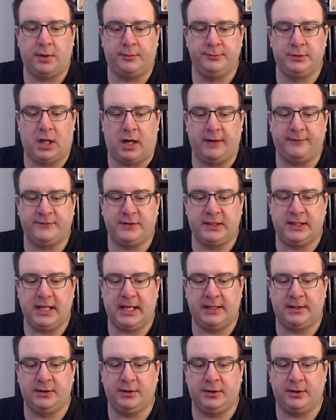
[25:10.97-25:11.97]
Lofton
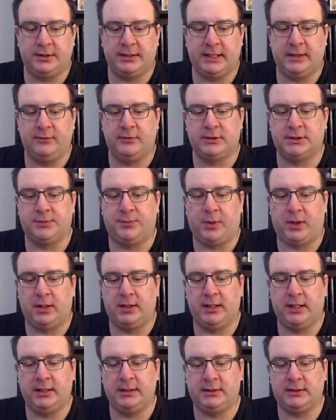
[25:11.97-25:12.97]
had a good thing
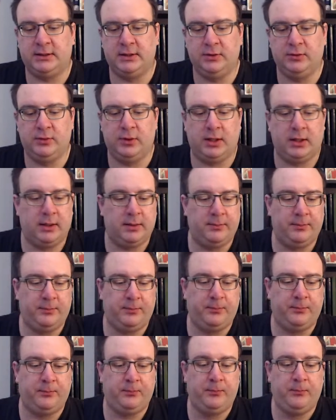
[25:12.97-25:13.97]
responding to
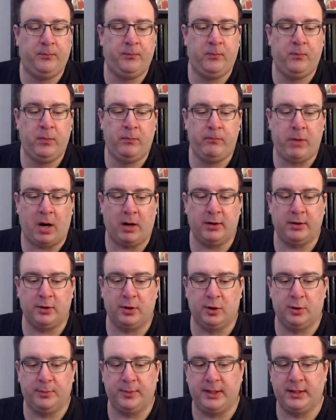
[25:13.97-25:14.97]
Bart
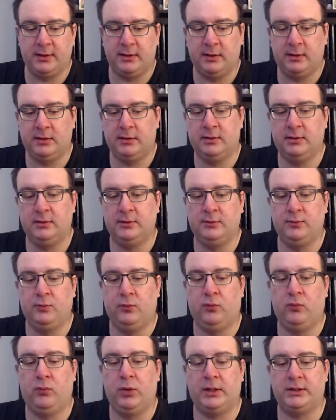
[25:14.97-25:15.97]
Ehrman,
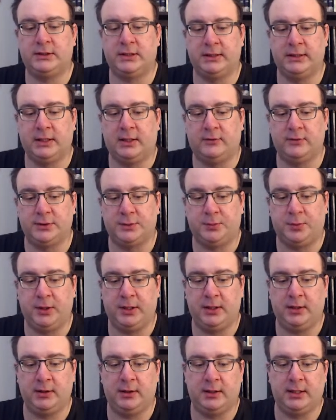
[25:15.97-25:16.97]
which I thought was
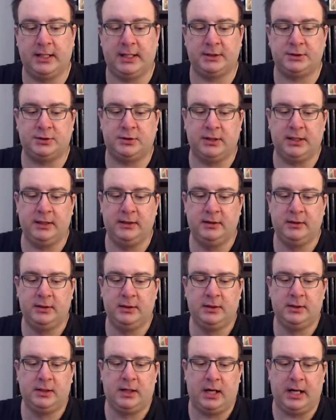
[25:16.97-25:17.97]
pretty good, actually.
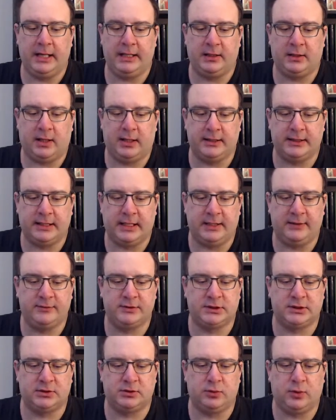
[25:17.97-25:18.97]
I caught that. It
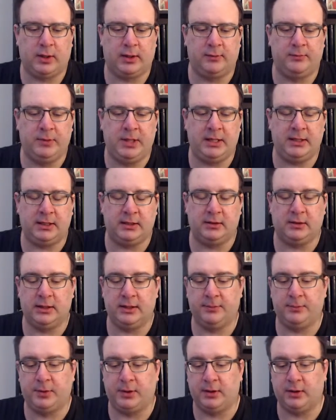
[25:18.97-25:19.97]
was a 12-minute
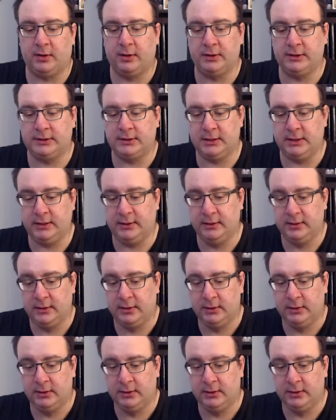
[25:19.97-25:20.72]
clip on RNT.